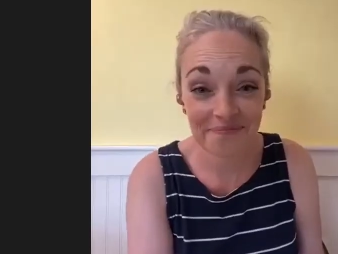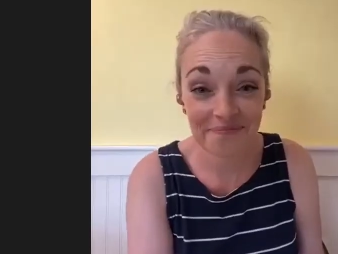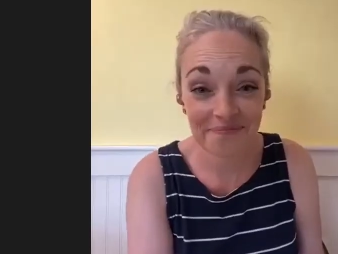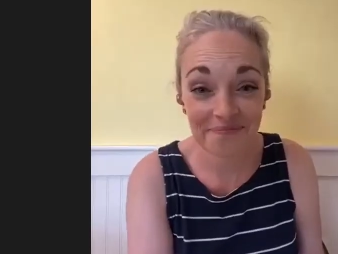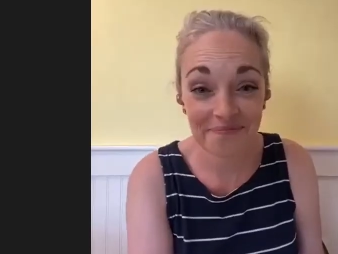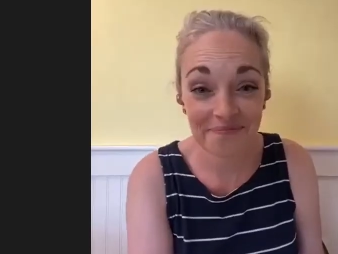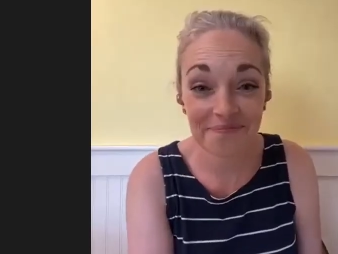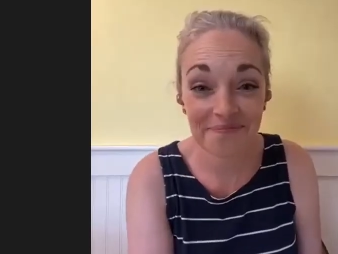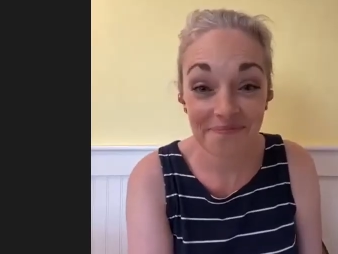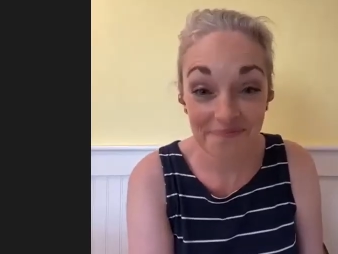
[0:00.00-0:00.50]

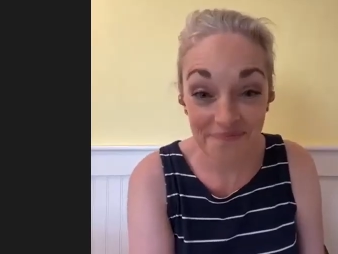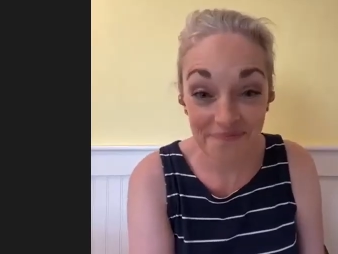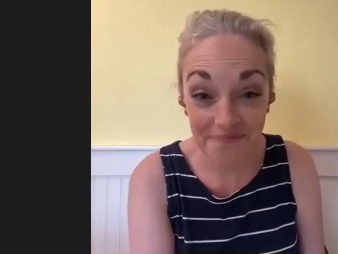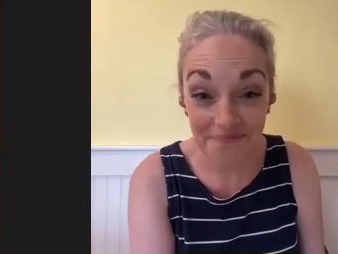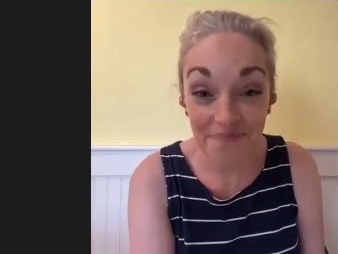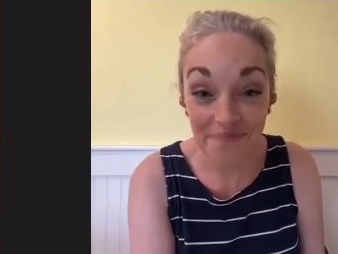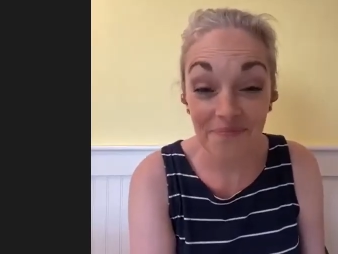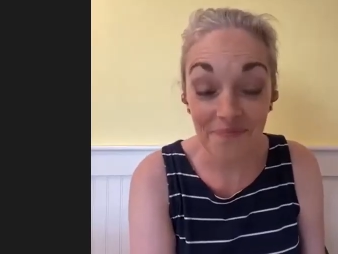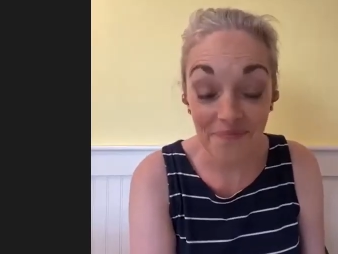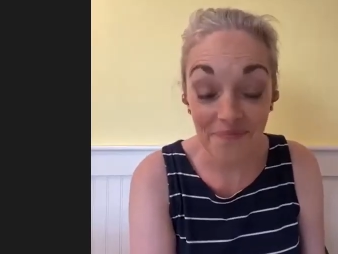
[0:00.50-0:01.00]
I wanted
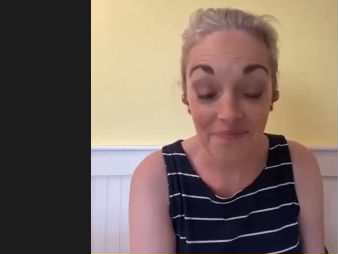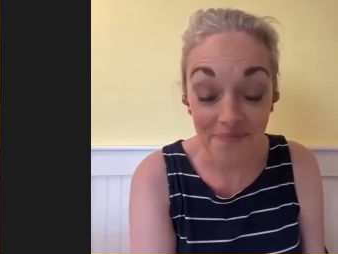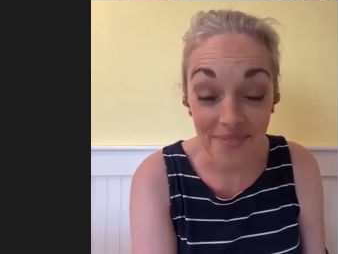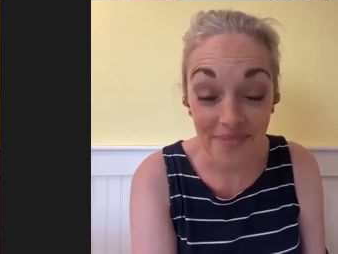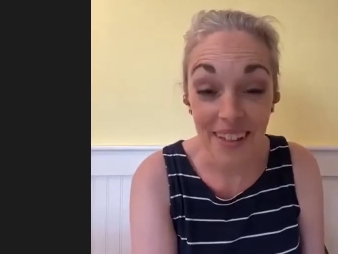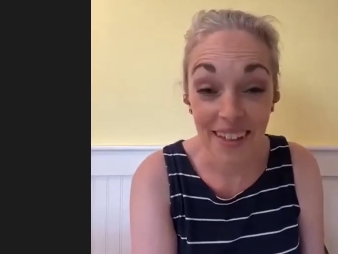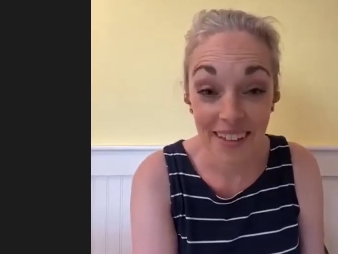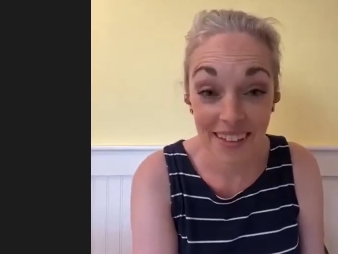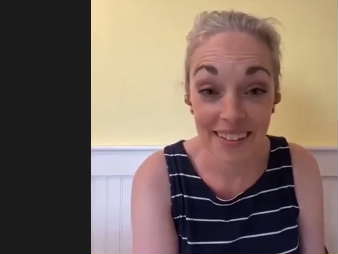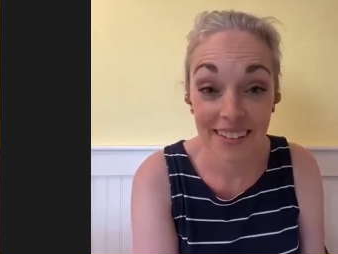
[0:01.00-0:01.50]
to ask you
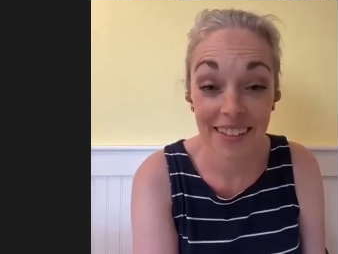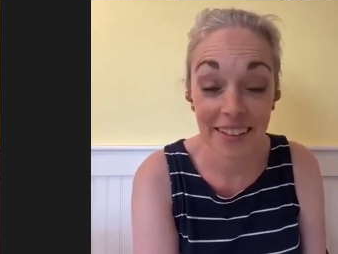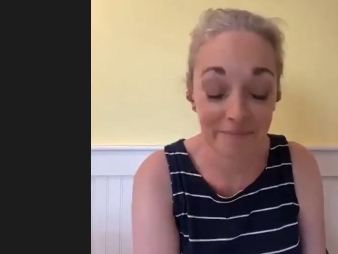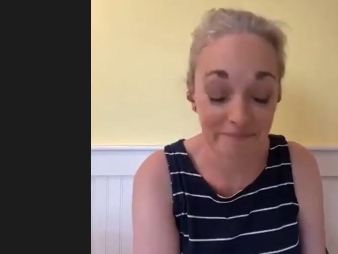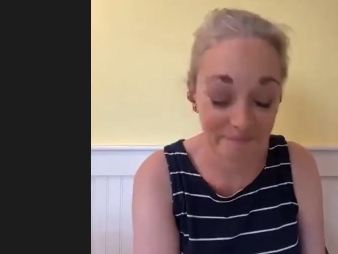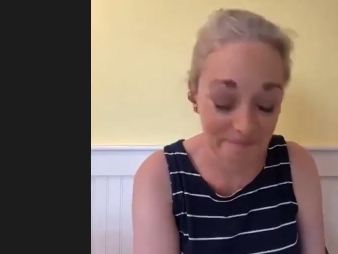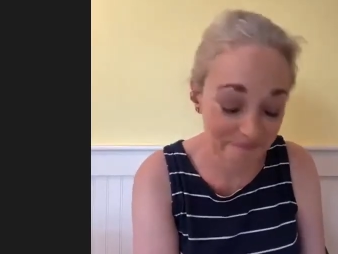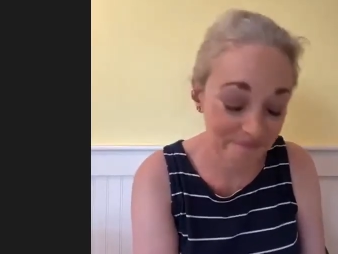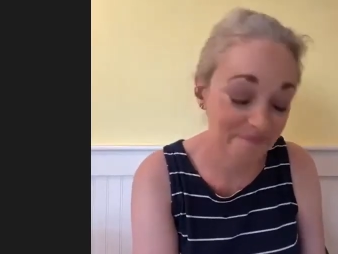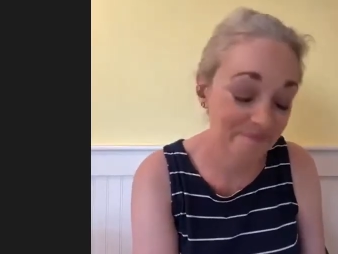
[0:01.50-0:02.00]
also, you
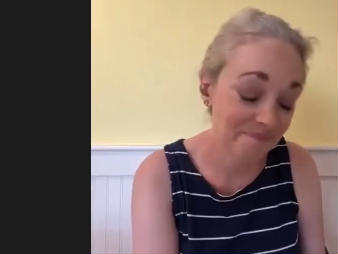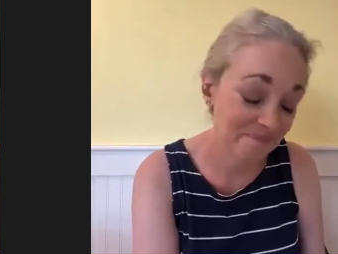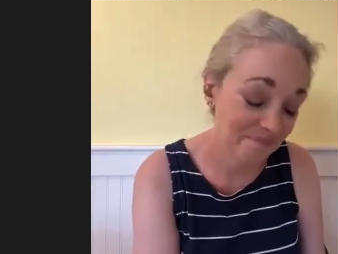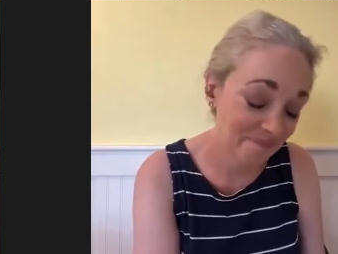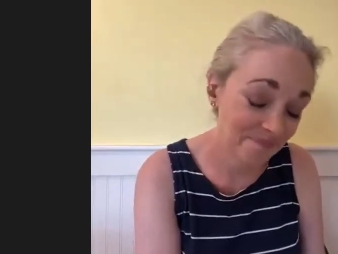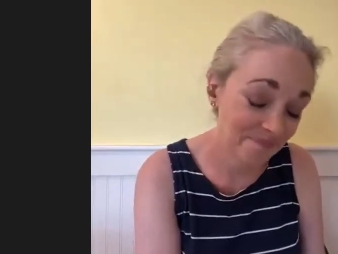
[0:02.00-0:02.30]
were